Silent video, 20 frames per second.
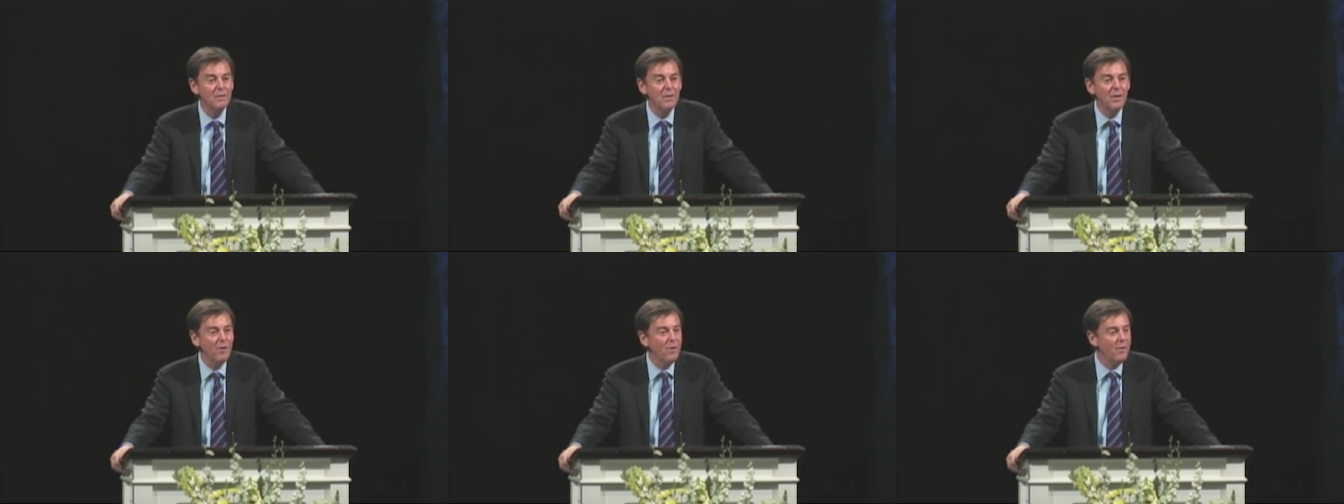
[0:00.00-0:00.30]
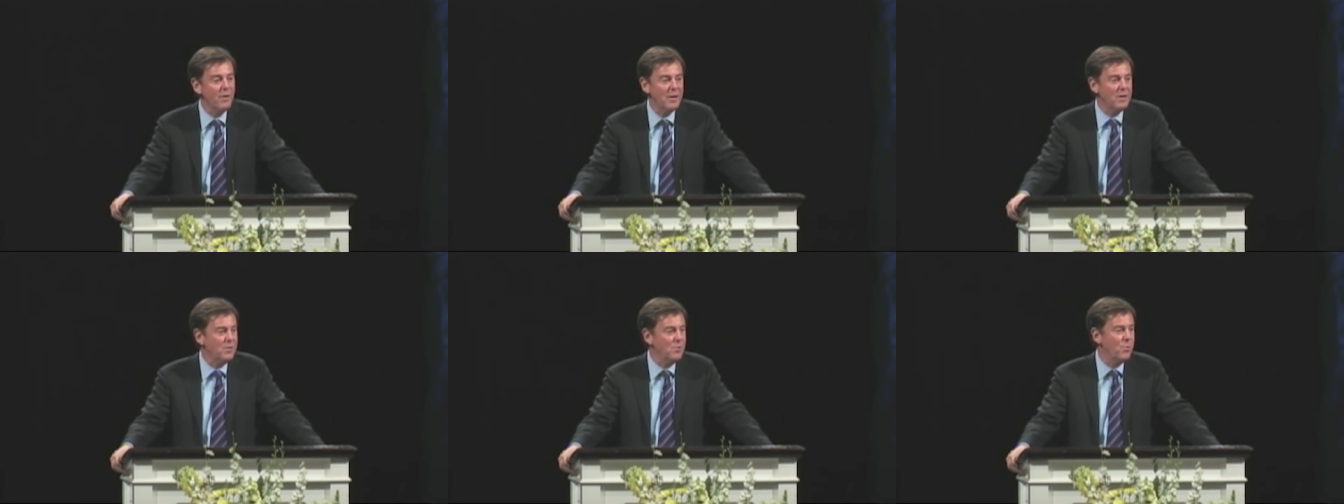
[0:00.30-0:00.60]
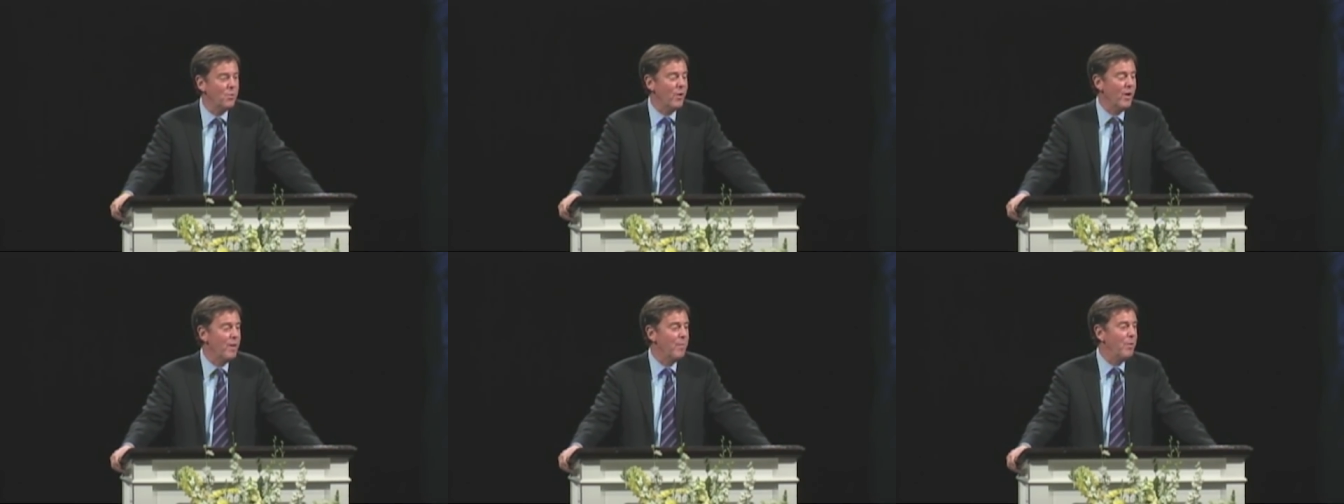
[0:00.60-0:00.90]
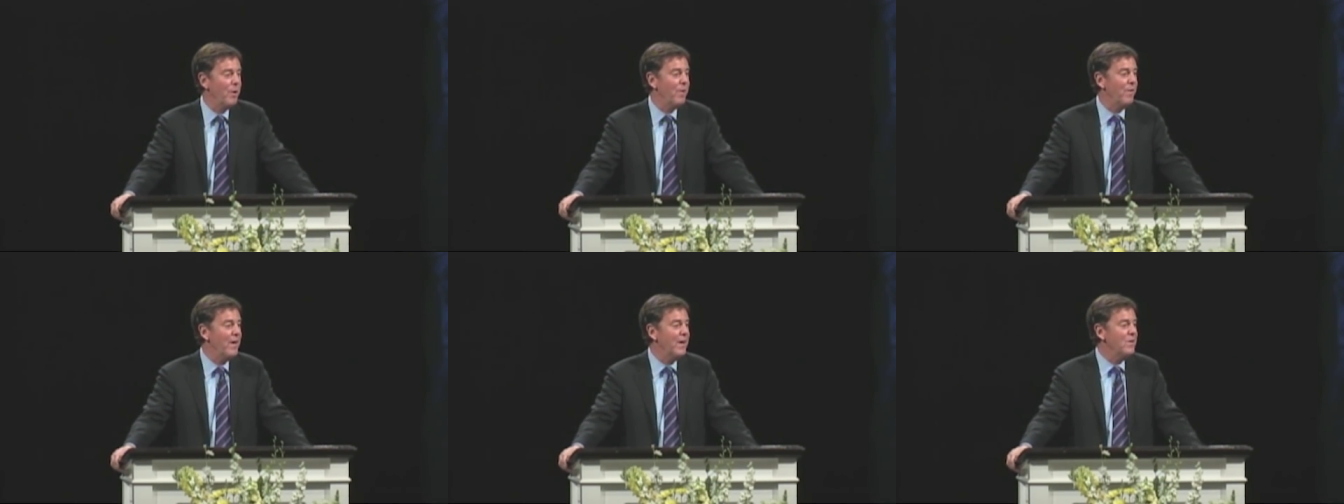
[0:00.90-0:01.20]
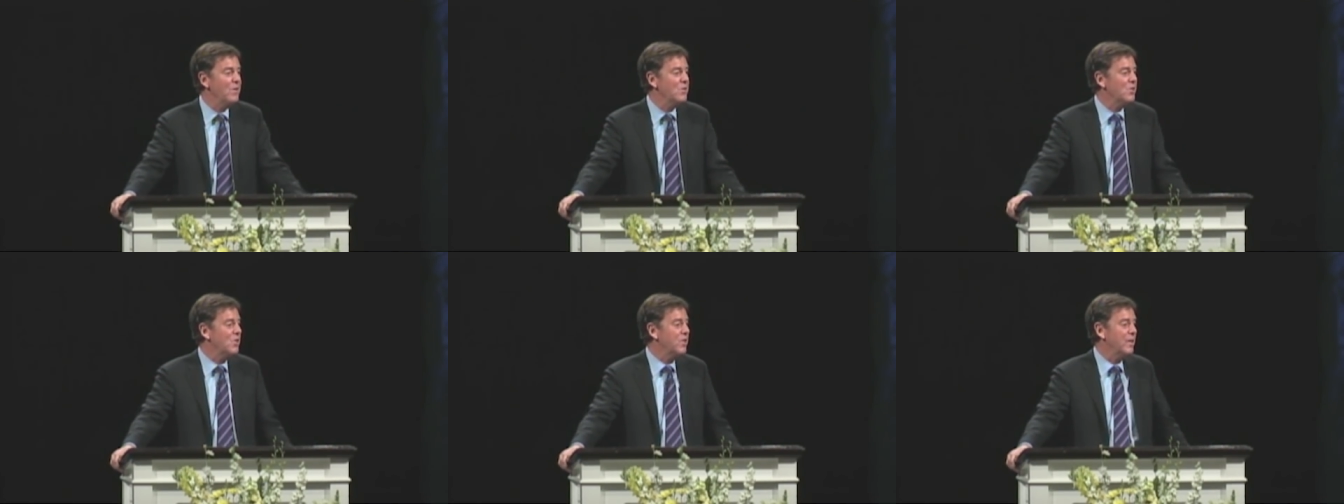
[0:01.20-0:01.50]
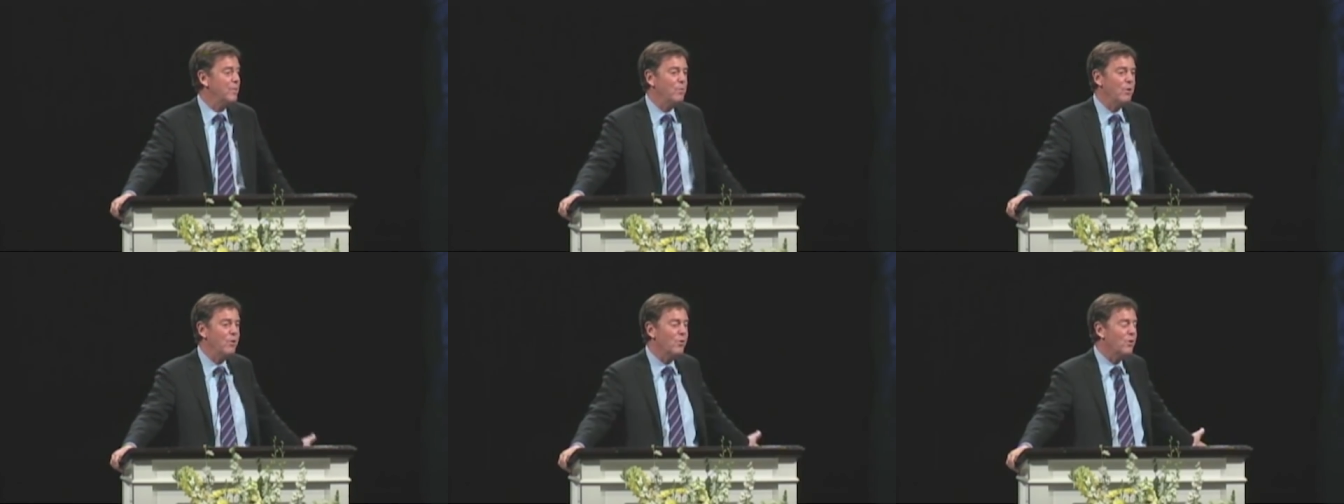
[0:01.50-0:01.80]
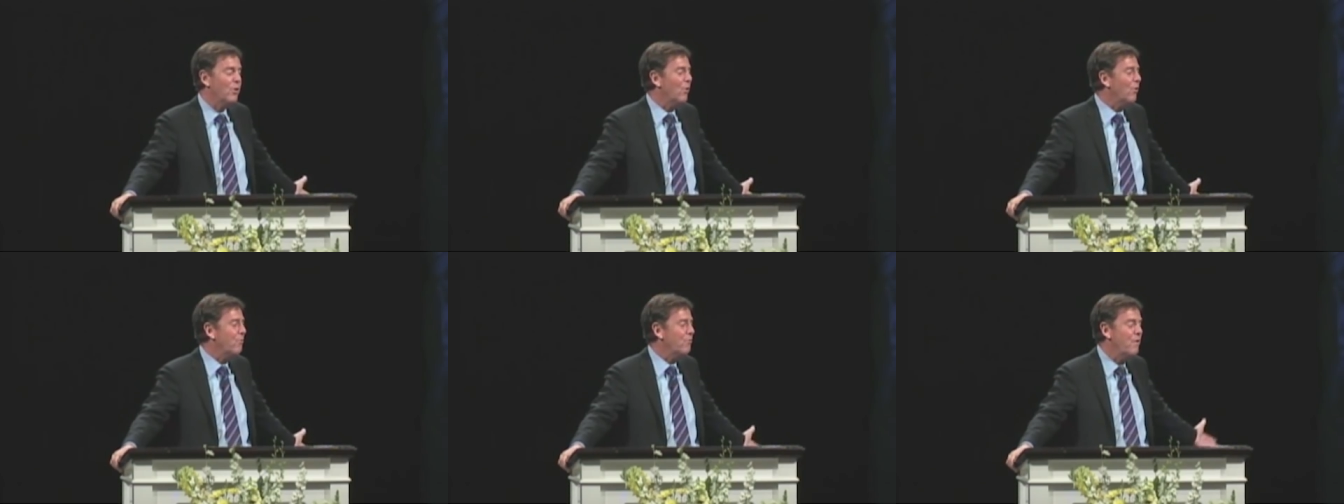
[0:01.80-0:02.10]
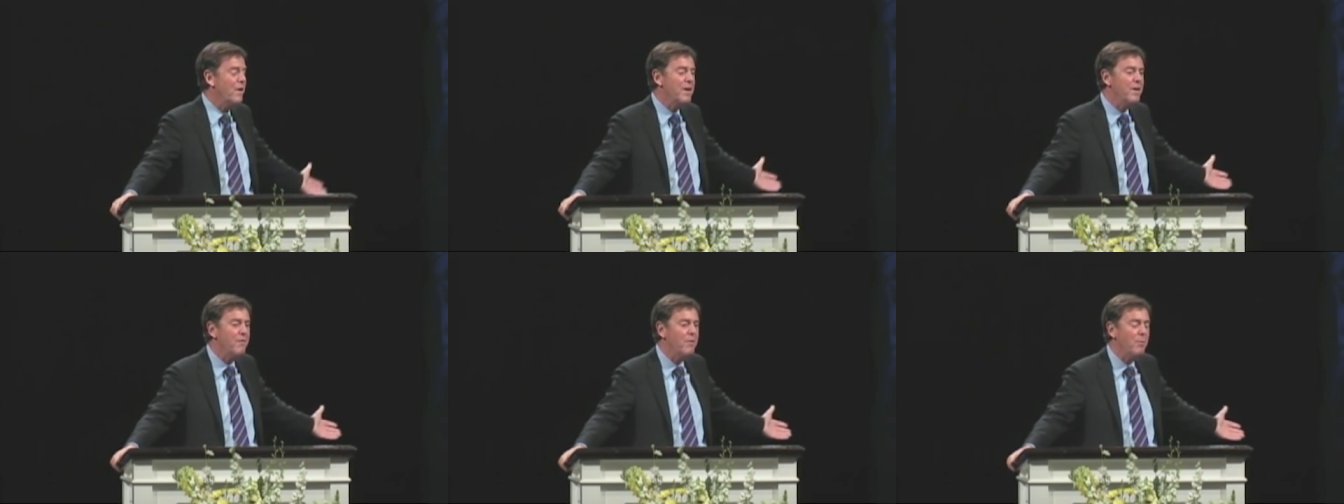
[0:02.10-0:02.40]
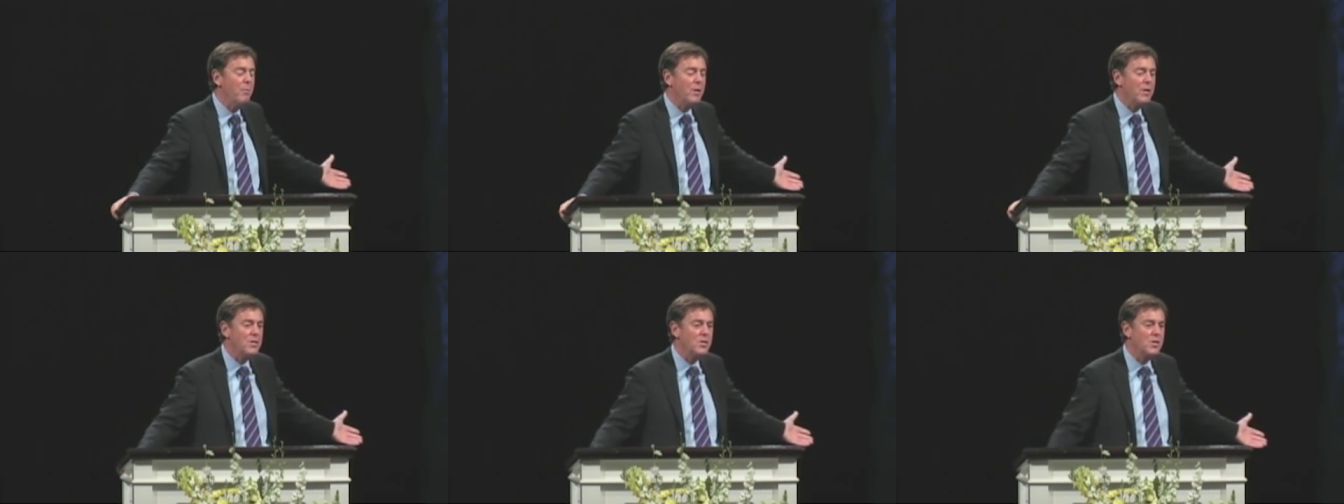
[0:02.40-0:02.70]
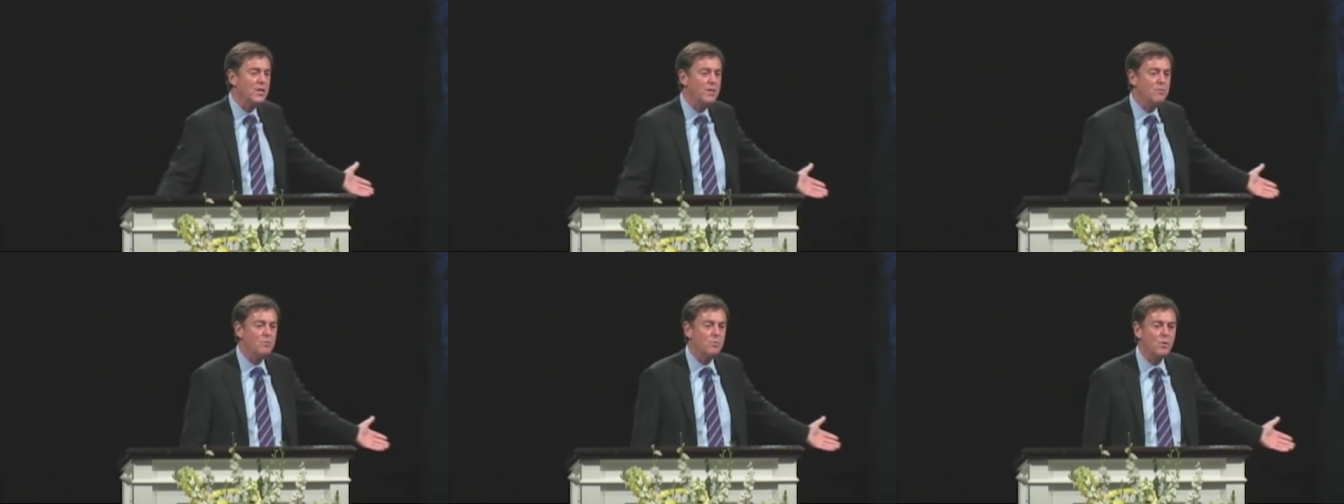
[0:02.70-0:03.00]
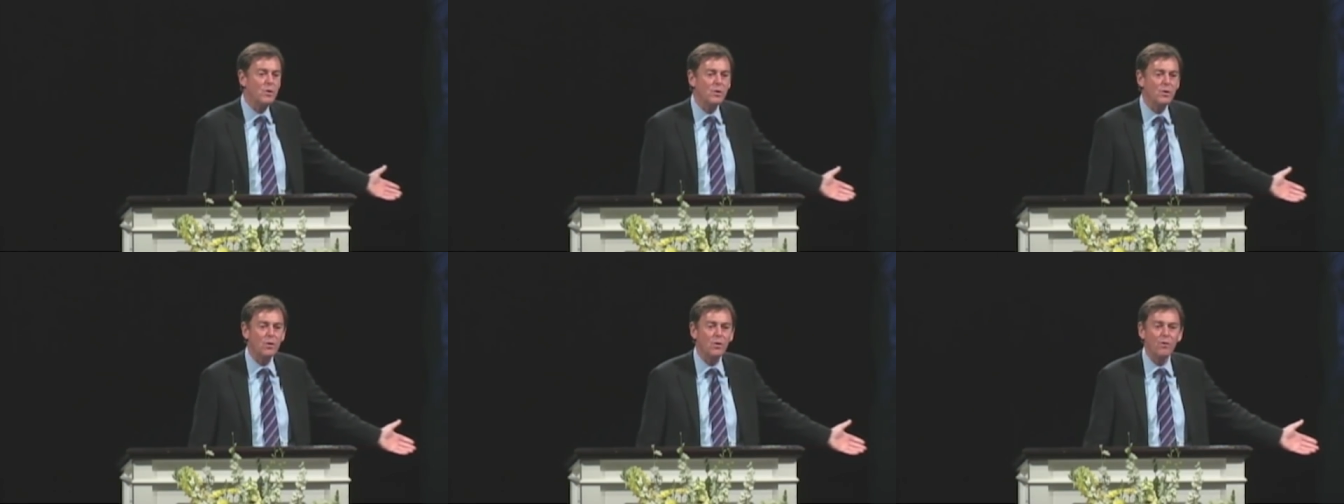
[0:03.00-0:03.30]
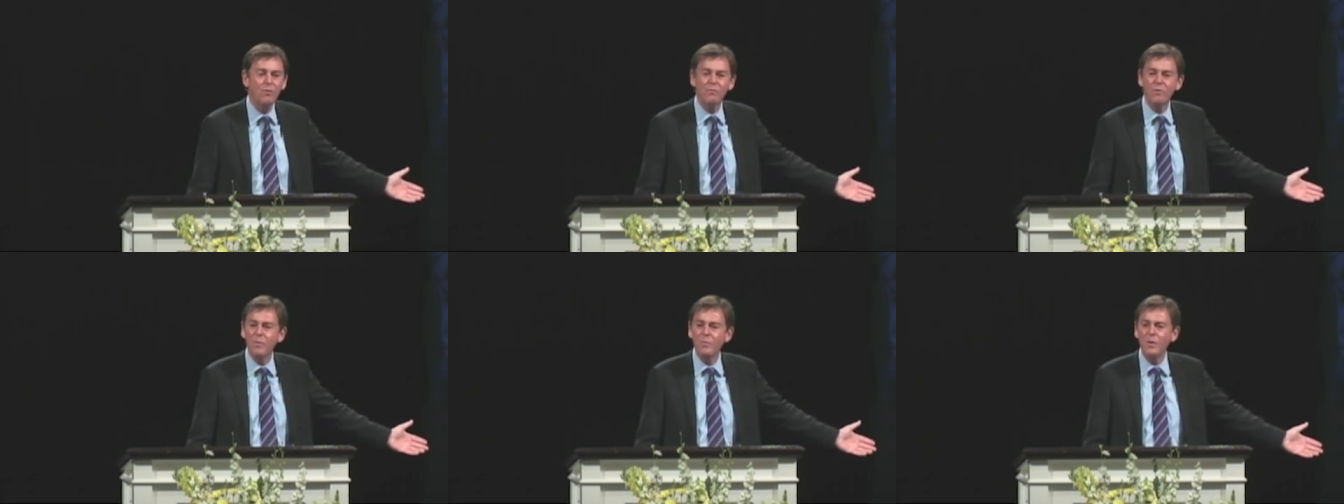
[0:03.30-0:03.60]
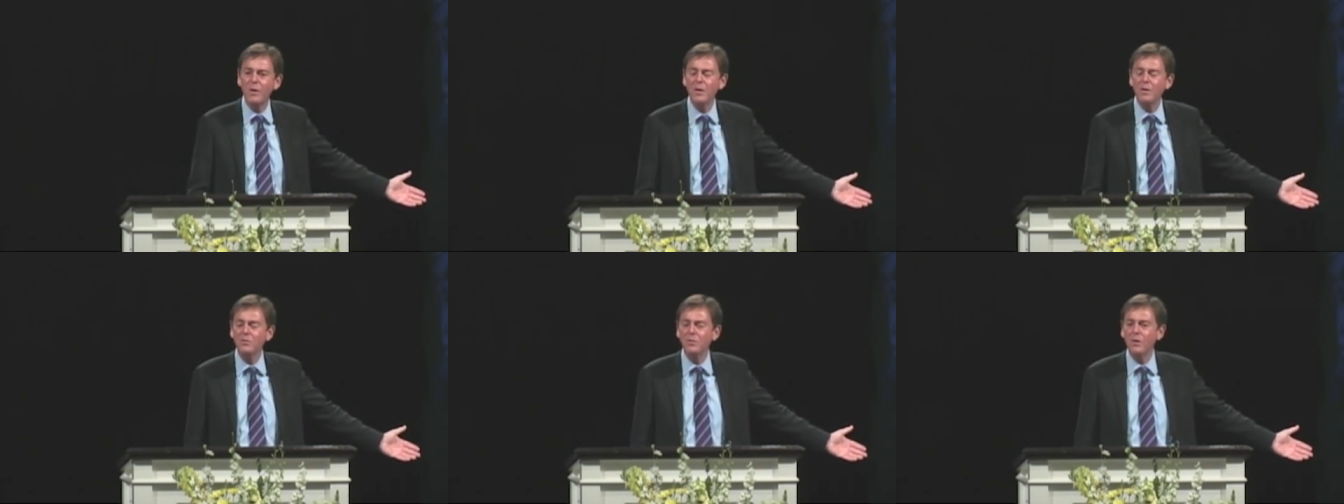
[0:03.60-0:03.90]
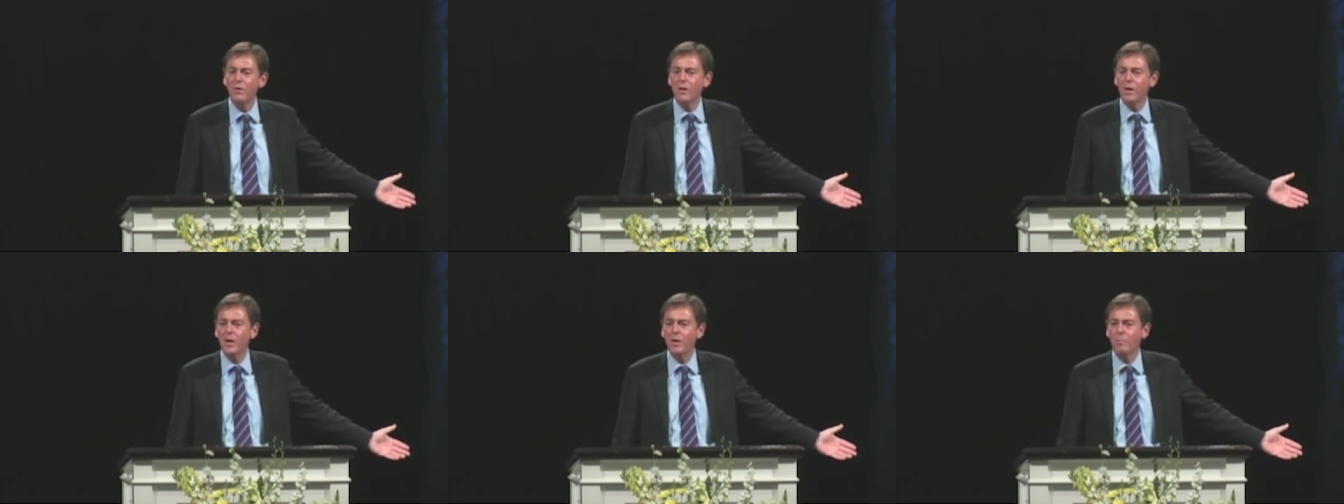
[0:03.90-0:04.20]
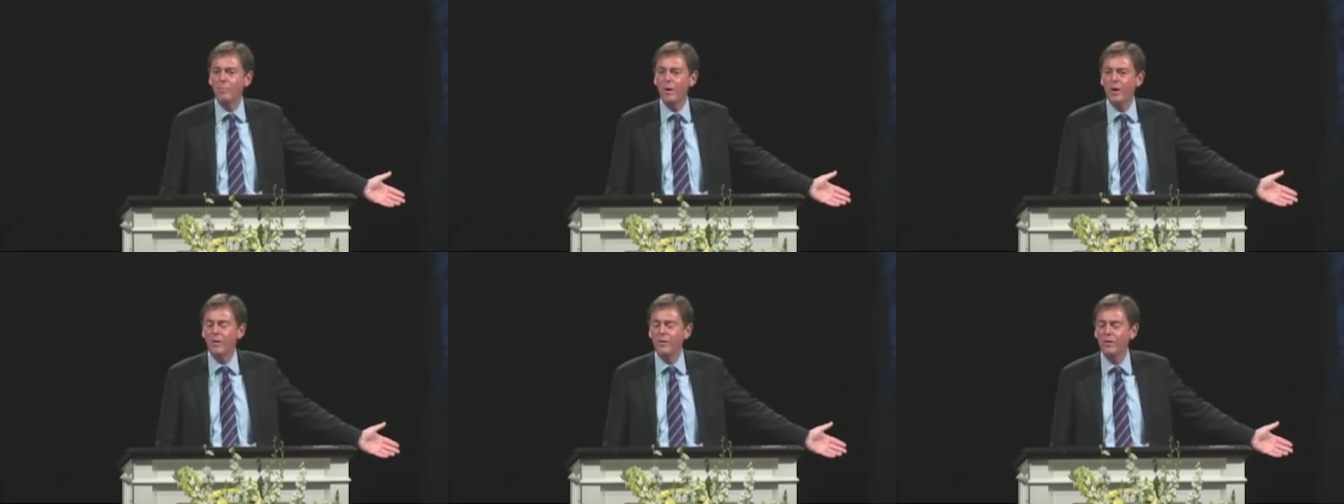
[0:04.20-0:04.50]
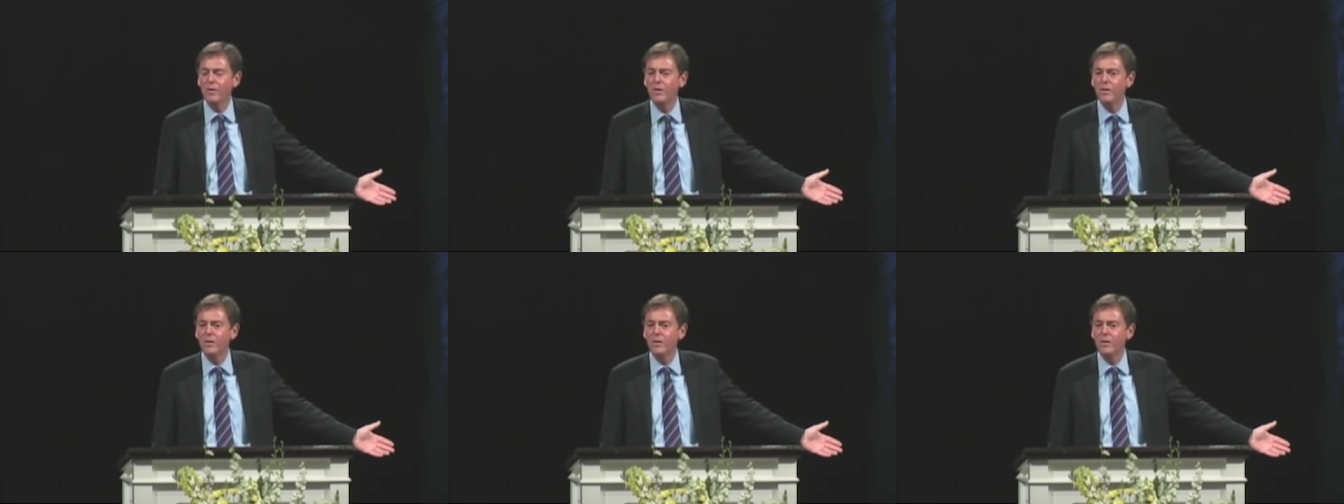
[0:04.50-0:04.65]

You don't need to worry about that. You sleep with your girlfriend. Everybody sleeps with their girlfriend. What are you talking about?